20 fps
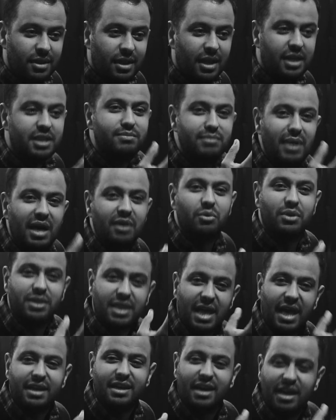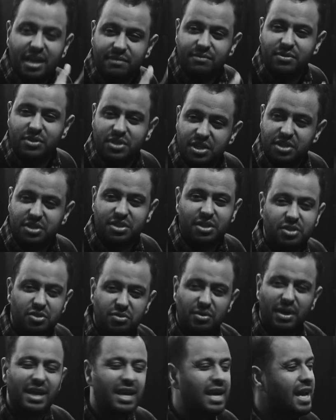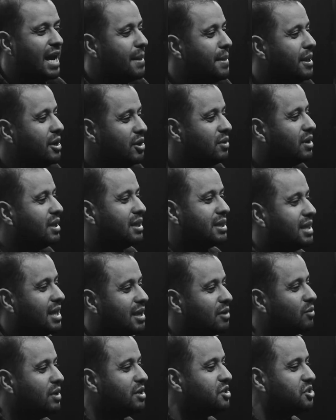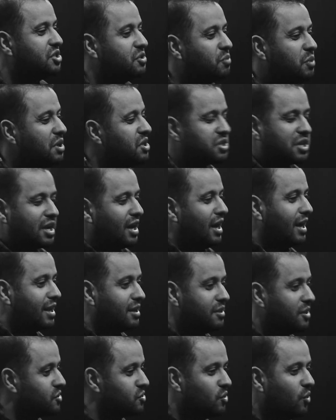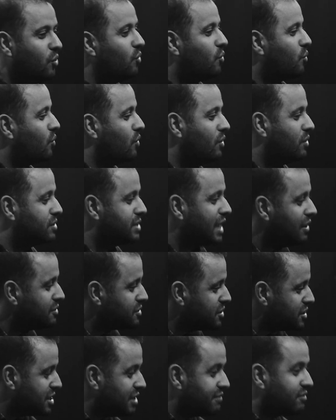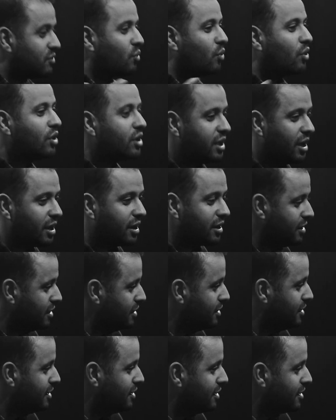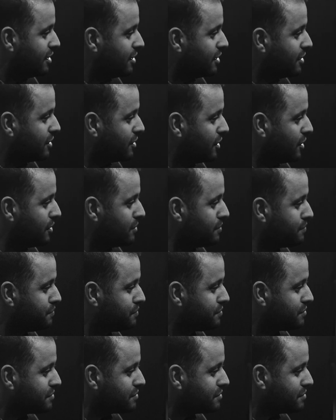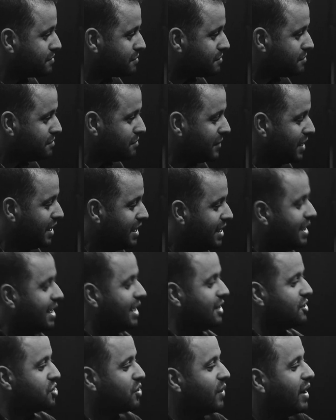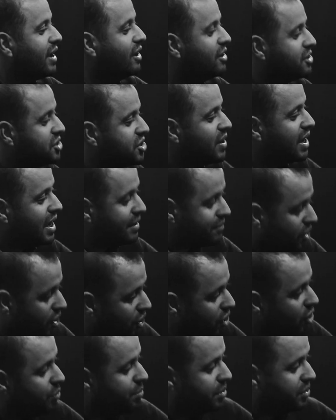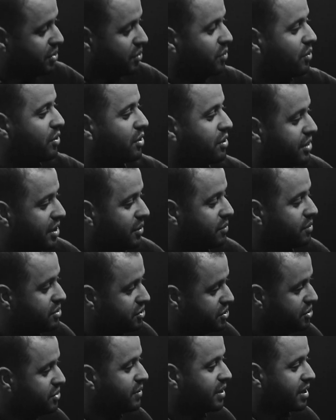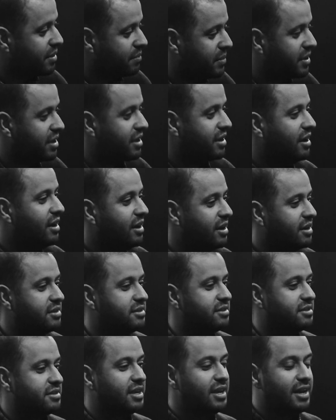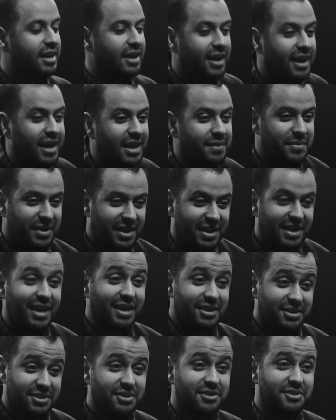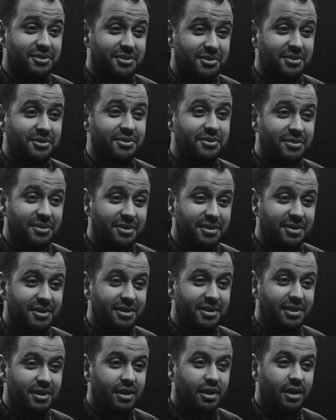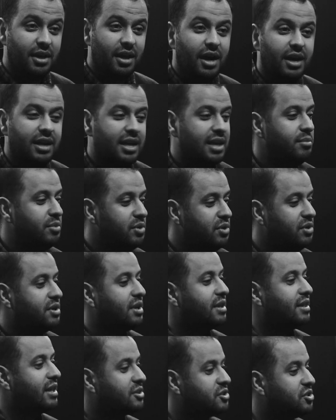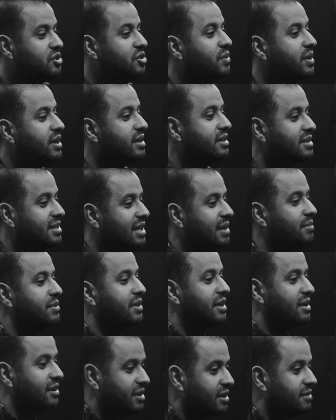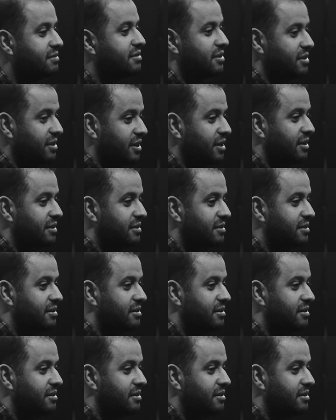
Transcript: is met with that kind of resistance, right? And then you can think, where's God in this whole world? How's this even working? You know? And so I also have hope in the work that we're doing because I'm connected to a community that's doing something differently.